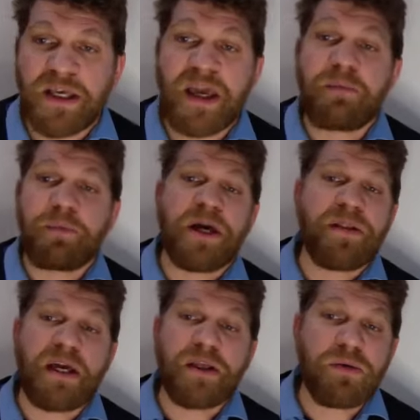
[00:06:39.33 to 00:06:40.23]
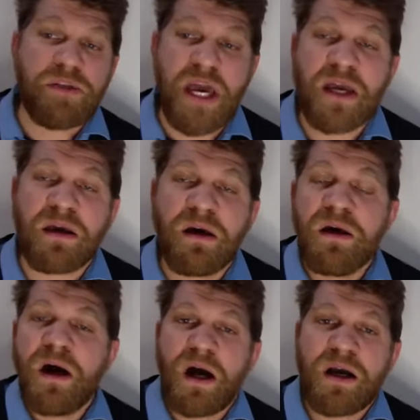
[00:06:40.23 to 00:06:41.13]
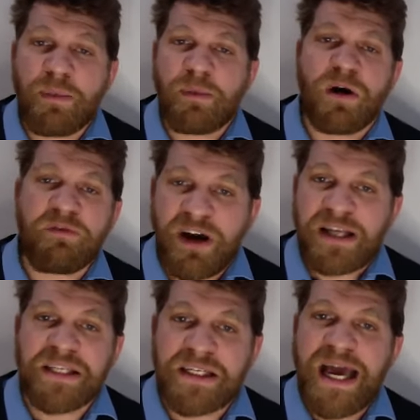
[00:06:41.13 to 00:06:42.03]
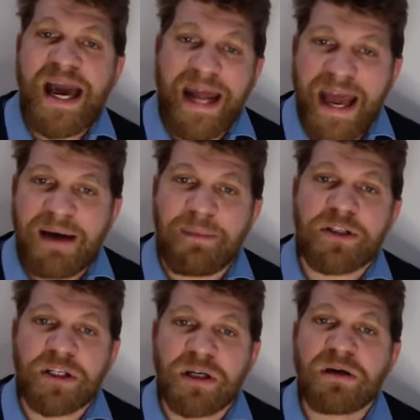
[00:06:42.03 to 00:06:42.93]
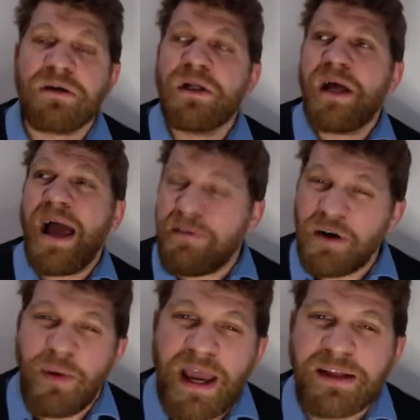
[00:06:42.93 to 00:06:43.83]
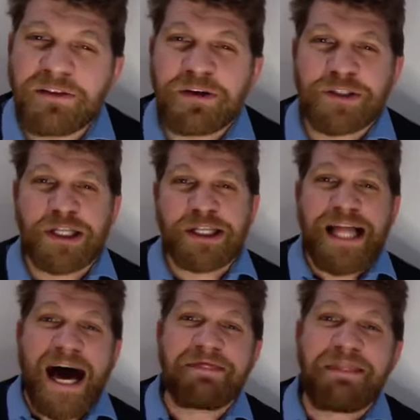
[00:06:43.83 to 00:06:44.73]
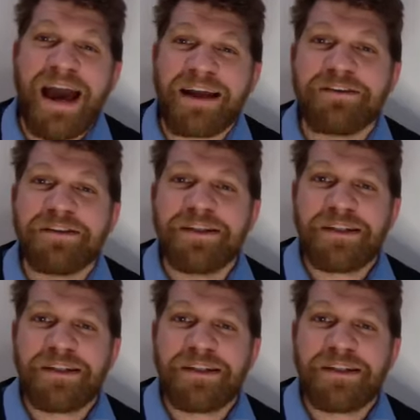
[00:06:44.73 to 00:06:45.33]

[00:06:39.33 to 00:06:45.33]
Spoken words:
Is the game plan that you take a couple more fights at amateur heavyweight? There's a lot that